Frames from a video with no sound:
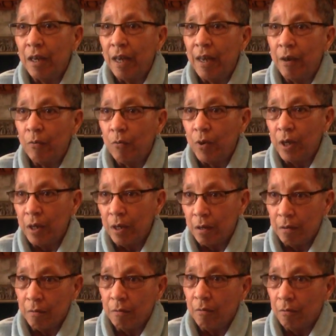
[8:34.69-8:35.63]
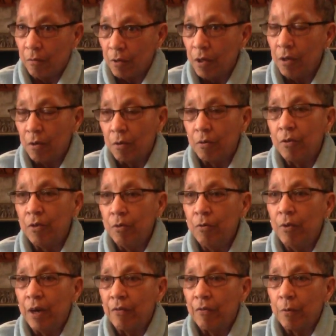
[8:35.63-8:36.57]
and we,
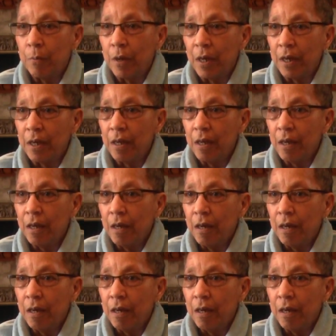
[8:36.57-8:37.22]
knew everybody.